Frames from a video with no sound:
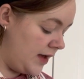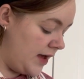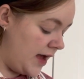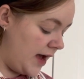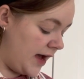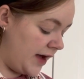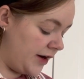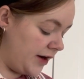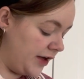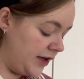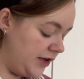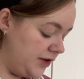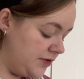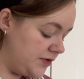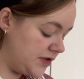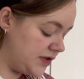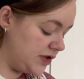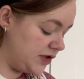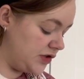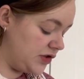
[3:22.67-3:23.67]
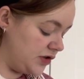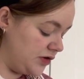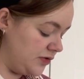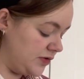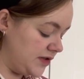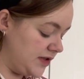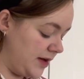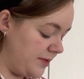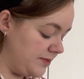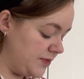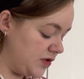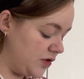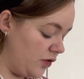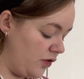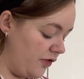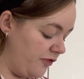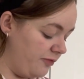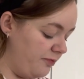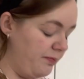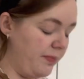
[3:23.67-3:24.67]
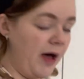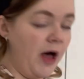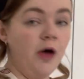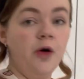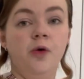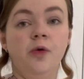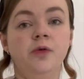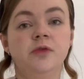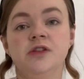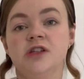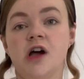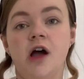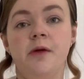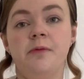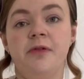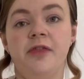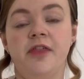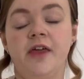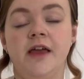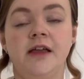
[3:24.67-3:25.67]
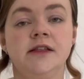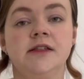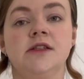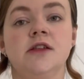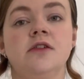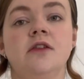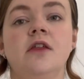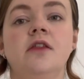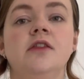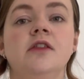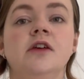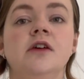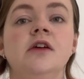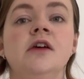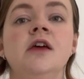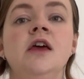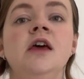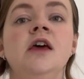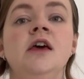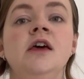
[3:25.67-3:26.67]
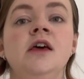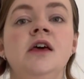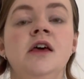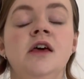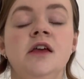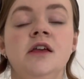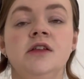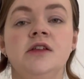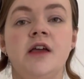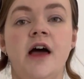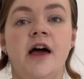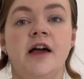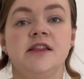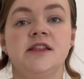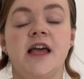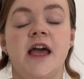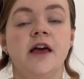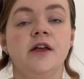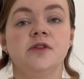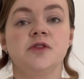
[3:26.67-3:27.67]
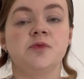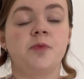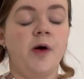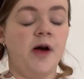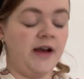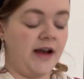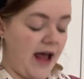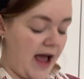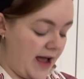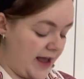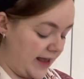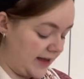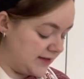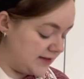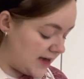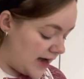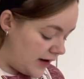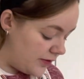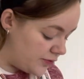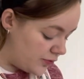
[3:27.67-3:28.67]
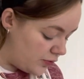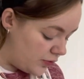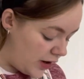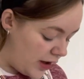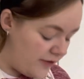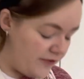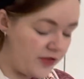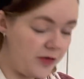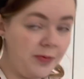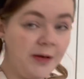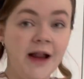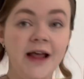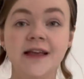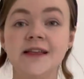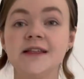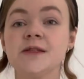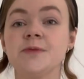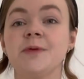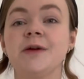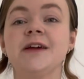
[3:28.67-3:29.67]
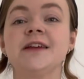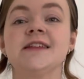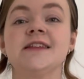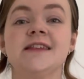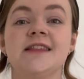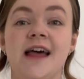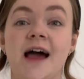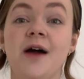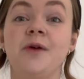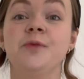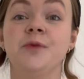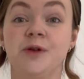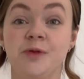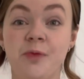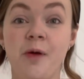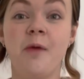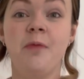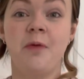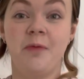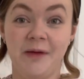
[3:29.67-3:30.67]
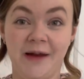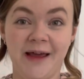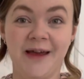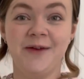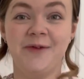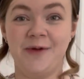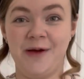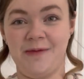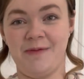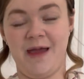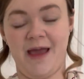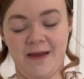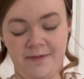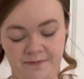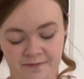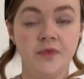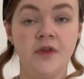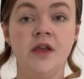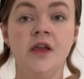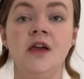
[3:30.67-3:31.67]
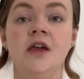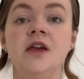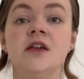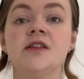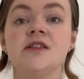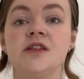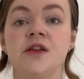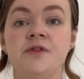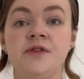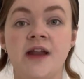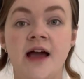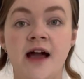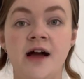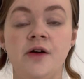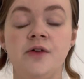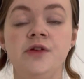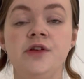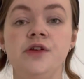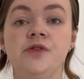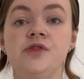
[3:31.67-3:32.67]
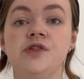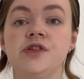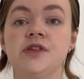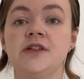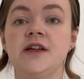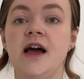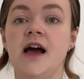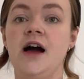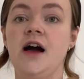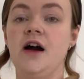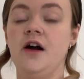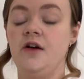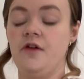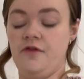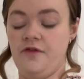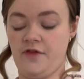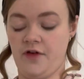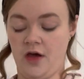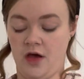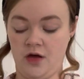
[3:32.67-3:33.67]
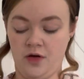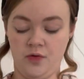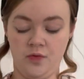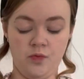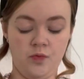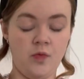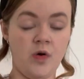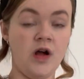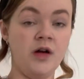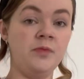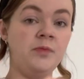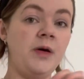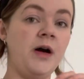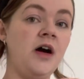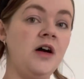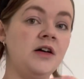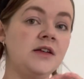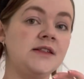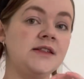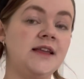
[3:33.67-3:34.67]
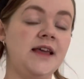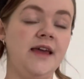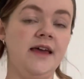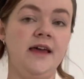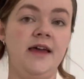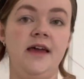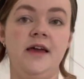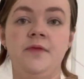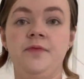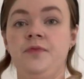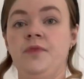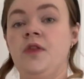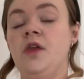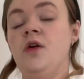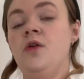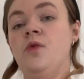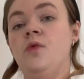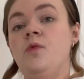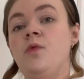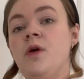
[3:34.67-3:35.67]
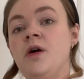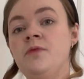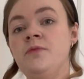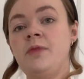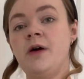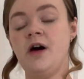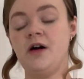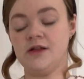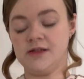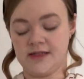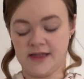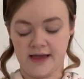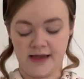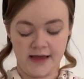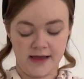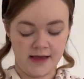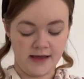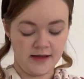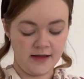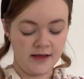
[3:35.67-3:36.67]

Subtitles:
And I used to do some sort of bow type thing so that the tails weren't hanging down all over the place, because that would probably annoy me. So now you should have one pass here, one pass here,